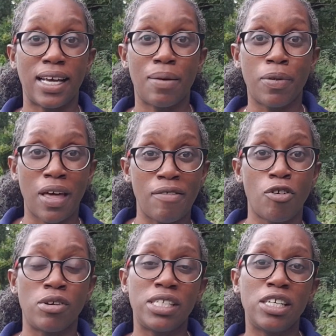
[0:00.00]
A couple that I've
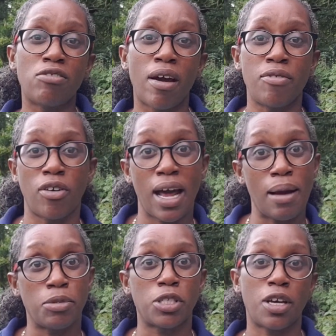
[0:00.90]
already grown on,
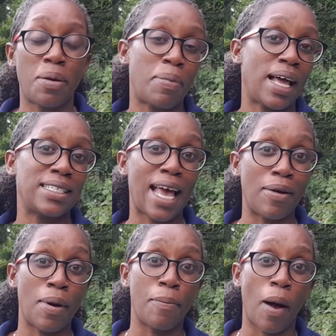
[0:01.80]
I'm just going to plant
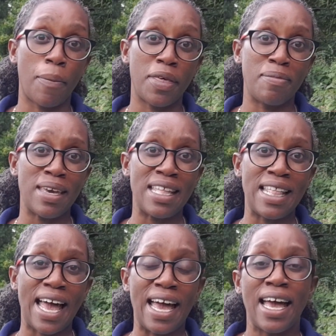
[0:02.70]
out and pop them in
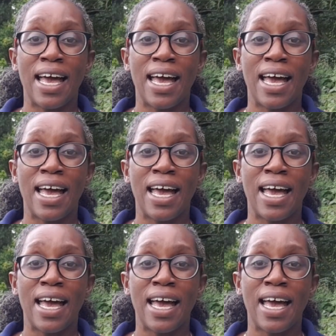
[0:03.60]
there.